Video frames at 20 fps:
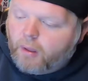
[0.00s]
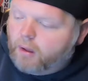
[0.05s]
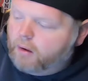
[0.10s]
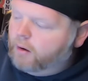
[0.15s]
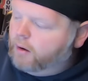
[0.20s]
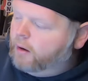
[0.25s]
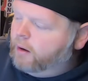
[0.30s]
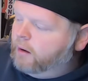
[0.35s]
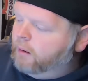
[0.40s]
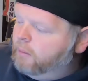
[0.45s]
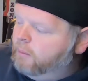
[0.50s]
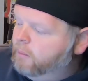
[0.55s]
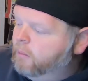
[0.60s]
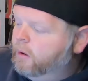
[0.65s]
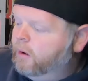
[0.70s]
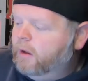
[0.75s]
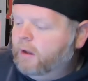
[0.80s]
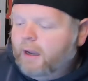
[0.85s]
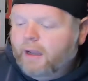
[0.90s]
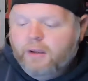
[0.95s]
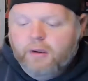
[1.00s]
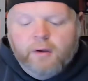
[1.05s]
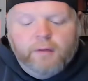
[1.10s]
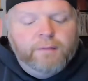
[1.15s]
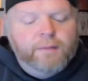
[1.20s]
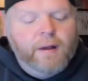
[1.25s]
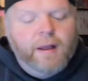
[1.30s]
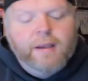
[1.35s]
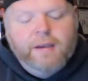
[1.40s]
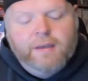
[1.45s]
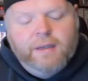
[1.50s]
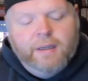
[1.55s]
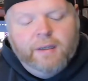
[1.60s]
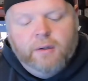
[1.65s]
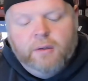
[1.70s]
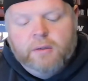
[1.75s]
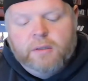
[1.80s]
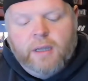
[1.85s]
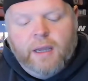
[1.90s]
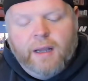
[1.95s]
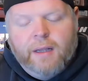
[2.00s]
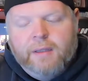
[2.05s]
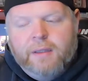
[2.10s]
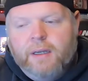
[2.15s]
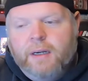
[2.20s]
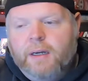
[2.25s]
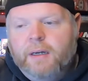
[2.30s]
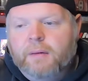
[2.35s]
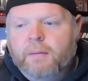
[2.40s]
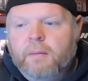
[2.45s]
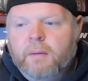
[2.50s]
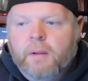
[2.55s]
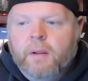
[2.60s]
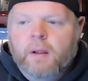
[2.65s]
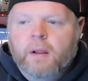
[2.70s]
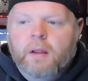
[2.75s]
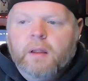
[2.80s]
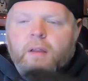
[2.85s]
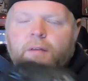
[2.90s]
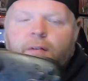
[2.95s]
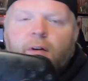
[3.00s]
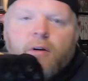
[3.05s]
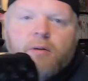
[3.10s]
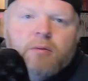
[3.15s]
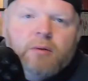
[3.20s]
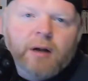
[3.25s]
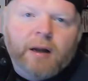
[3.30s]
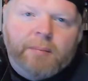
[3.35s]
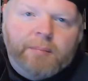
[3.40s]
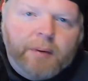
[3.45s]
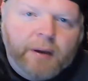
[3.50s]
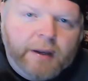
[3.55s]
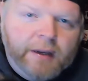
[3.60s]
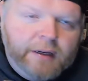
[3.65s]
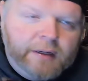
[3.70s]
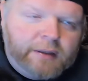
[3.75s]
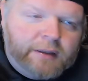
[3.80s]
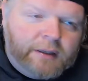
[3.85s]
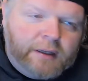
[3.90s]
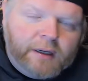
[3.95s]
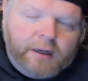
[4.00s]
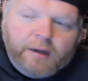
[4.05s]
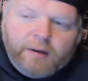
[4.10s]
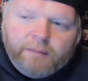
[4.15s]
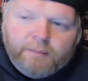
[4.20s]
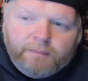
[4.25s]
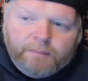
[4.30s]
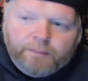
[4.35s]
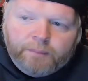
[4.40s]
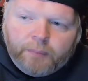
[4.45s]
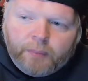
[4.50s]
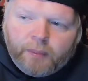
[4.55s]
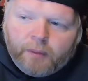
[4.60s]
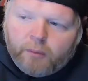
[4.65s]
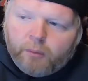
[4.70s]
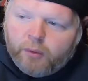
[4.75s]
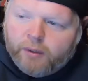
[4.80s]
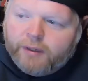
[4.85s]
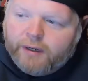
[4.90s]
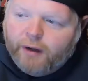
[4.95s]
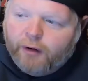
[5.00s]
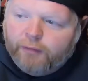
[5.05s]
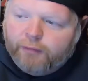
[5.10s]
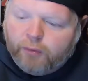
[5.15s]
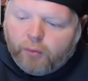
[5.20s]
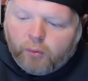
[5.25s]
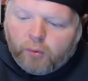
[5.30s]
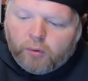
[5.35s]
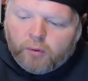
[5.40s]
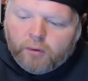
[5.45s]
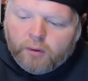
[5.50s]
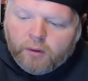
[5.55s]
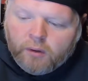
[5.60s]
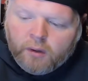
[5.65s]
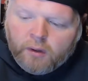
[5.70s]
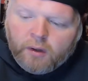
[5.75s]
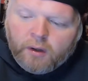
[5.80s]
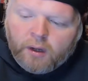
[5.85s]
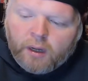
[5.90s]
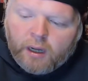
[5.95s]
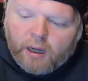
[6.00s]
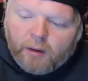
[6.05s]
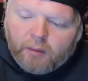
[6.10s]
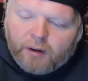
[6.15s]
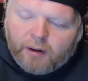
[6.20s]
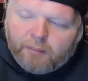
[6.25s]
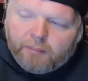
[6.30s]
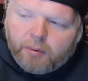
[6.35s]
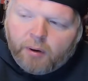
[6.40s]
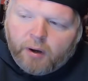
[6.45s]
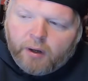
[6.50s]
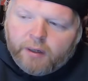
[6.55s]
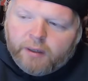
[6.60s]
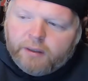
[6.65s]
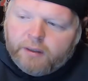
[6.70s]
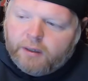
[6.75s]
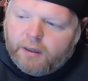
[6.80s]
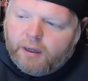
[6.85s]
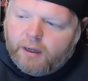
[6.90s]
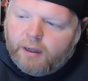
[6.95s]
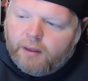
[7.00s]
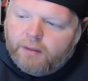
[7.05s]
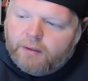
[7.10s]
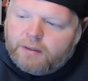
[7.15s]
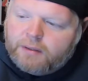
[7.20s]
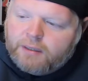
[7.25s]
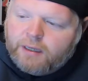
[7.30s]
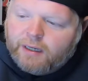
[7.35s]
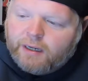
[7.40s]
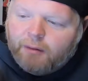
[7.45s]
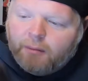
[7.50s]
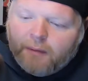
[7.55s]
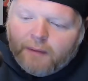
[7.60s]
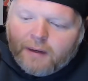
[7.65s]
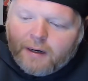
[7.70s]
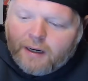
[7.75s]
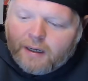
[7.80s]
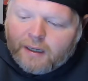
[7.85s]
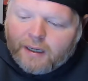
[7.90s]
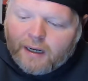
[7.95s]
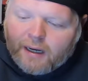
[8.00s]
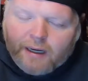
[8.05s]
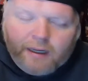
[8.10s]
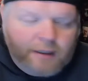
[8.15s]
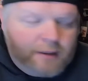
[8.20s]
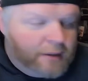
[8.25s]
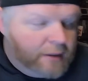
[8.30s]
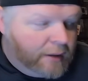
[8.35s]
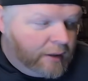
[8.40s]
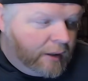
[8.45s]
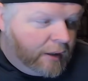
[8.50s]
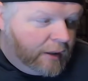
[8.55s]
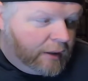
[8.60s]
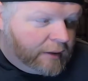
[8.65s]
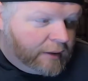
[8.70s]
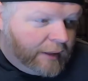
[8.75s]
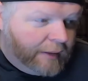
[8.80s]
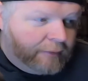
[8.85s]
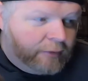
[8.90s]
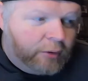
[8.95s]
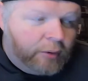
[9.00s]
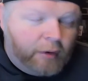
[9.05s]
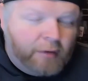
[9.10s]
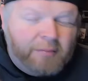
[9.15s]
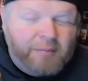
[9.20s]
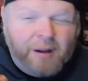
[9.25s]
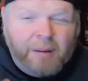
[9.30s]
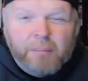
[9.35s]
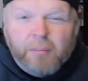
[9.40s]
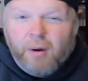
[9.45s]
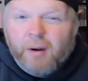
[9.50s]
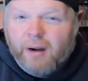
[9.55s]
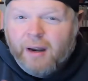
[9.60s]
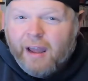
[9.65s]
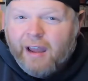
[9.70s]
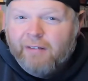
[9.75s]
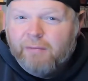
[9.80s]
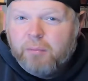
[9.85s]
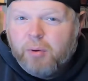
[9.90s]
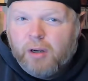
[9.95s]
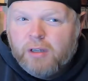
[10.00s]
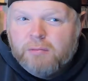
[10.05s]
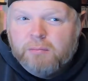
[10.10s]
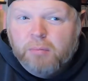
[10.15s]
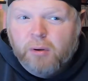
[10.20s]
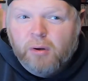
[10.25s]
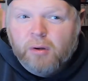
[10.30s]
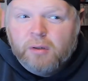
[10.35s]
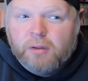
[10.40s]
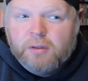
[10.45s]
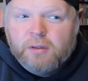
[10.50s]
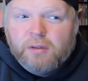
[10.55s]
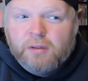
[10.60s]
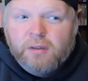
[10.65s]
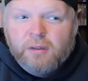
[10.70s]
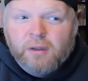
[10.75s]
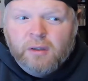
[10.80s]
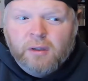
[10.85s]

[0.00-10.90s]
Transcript: And you can find deals out there. The first one I paid retail for when I bought it. The second one that I got, I have two of them, I bought it half price books.